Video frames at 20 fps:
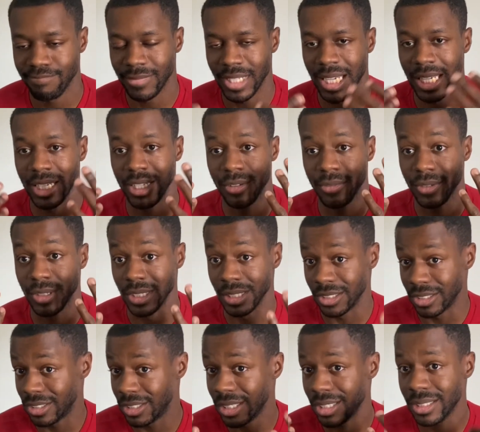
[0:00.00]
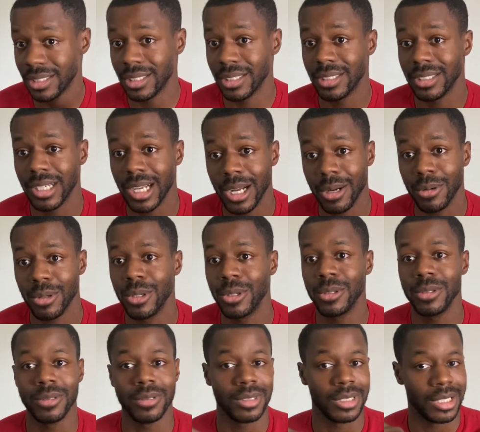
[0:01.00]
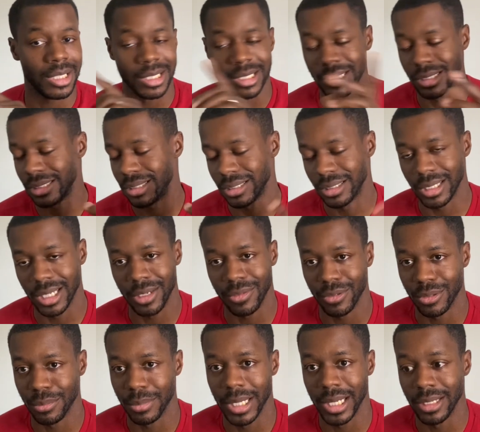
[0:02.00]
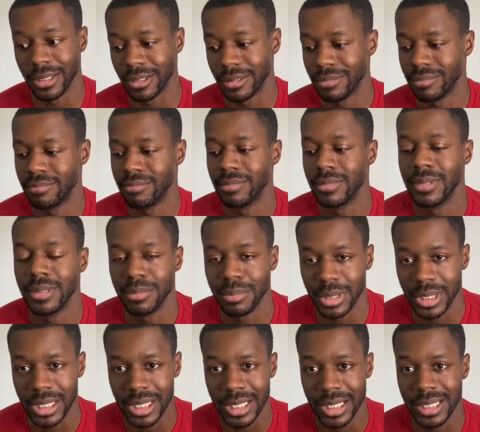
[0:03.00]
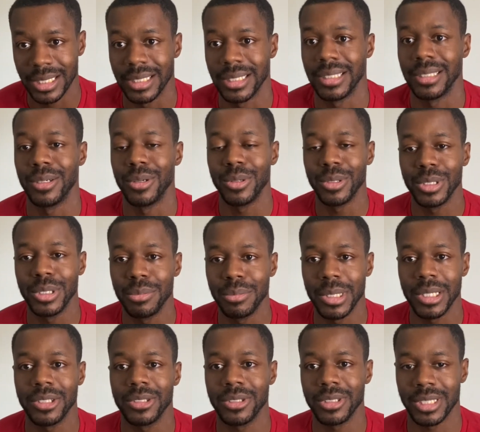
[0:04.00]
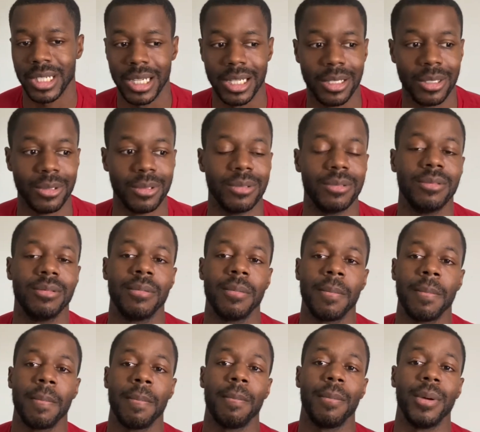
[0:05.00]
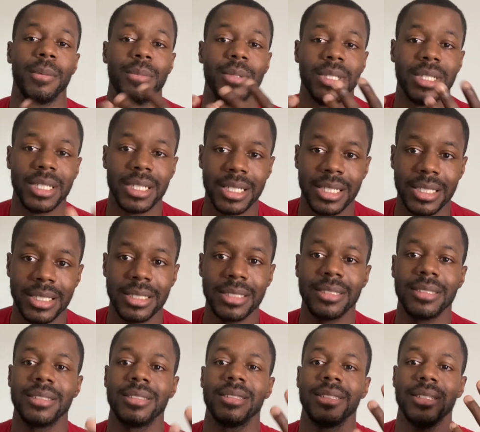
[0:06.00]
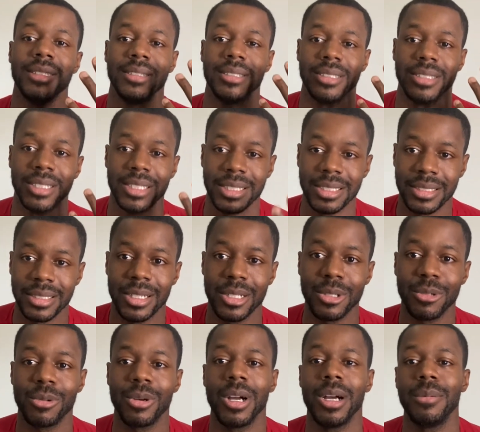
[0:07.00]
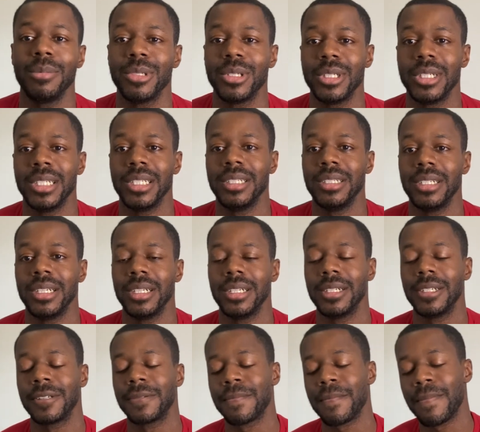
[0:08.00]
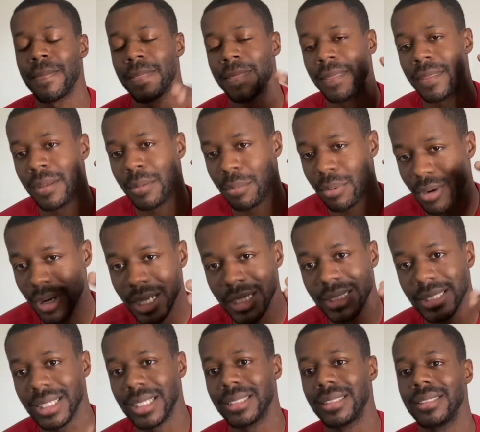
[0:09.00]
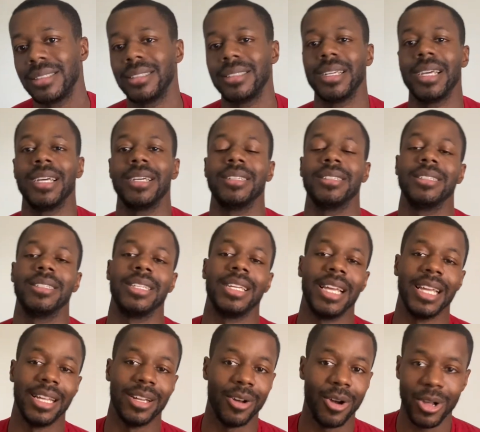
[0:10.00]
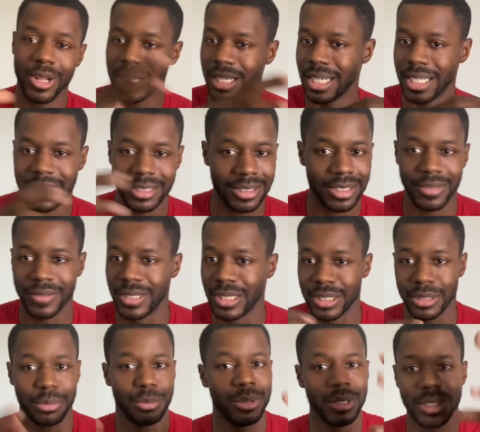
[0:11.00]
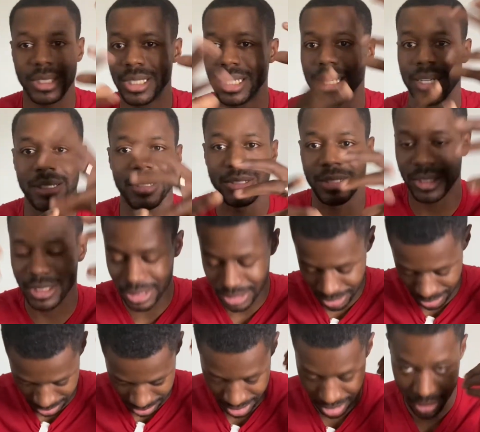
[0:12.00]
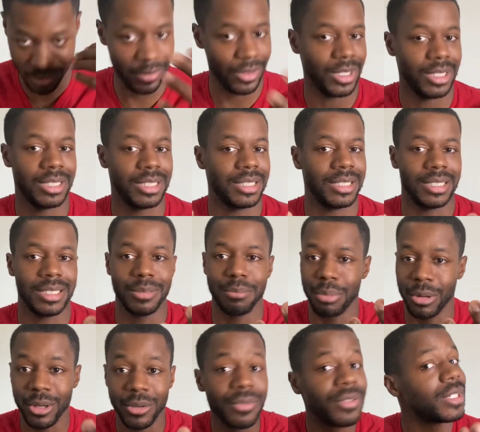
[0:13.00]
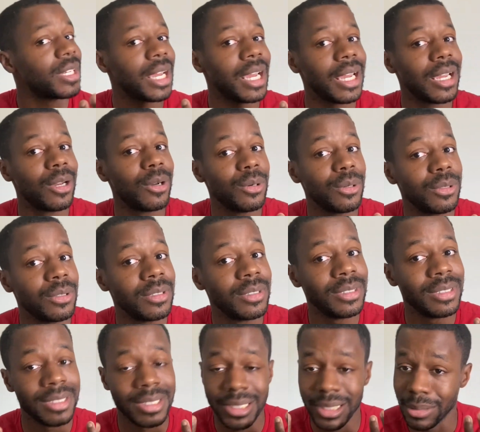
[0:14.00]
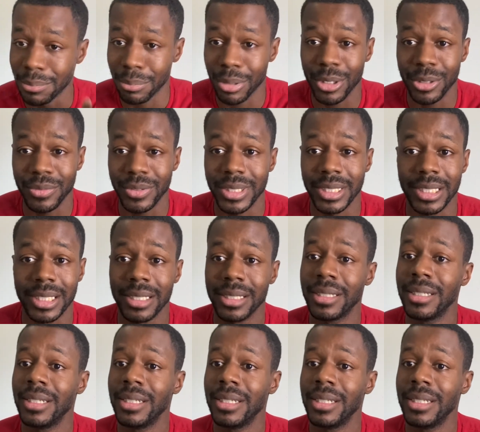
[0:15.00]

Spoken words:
And if it's just a gyro, it should never matter, because it only measures angle. But because there's an accelerometer in there, processing data, and all of that stuff gets put together to give us perfect angle and perfect